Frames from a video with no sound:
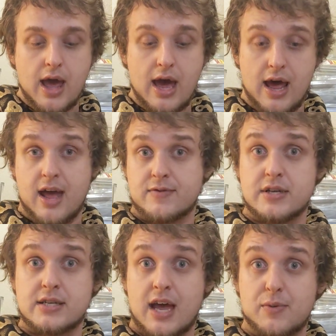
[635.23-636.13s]
and I have to
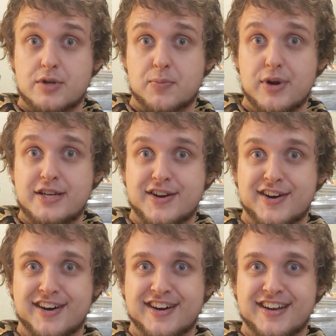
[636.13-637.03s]
decide what to breed to
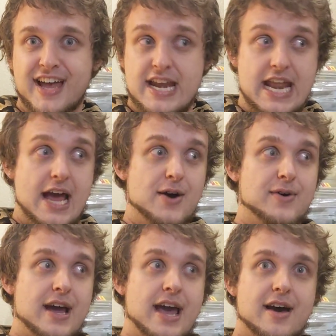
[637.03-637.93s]
her. And
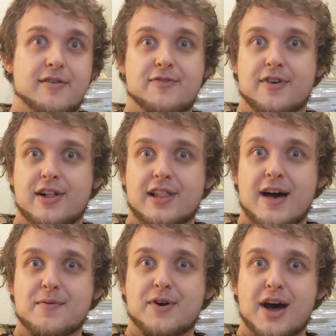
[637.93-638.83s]
now I have a
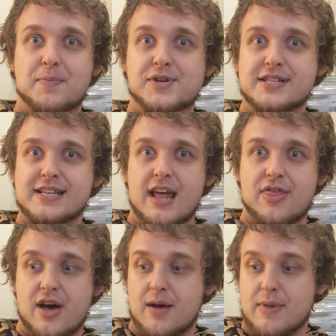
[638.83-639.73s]
lot more options than I
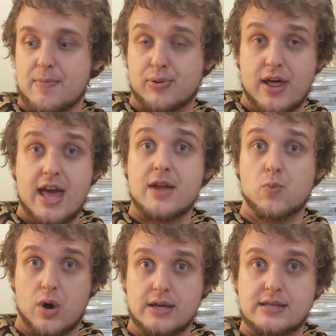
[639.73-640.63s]
thought. My
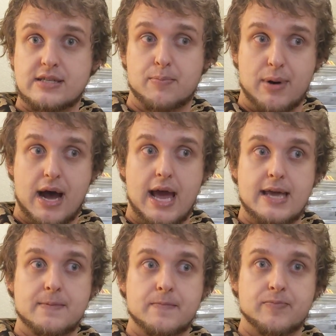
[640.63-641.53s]
plan was to
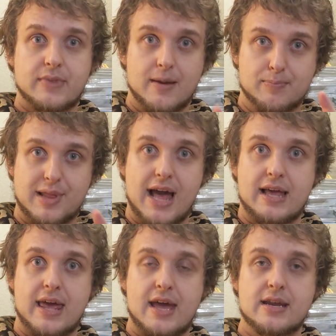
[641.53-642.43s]
buy a
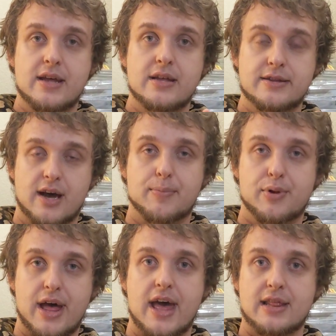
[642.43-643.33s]
blackhead
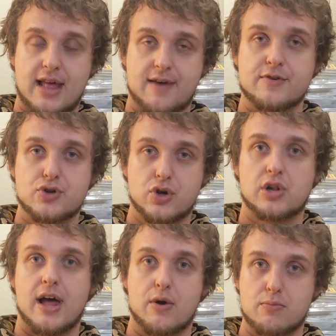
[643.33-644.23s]
double het lavender
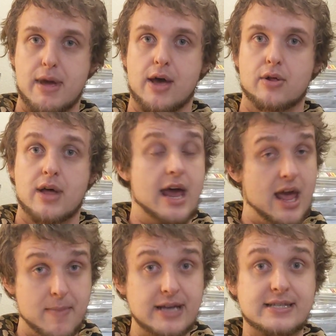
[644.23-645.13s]
clown male. And
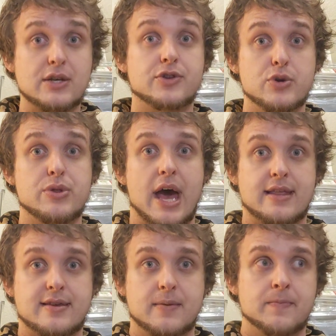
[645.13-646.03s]
I may still do
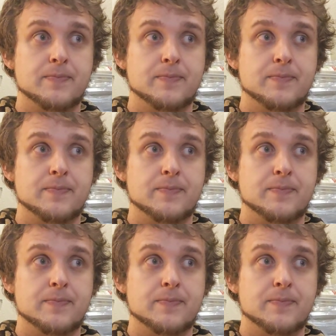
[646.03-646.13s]
that.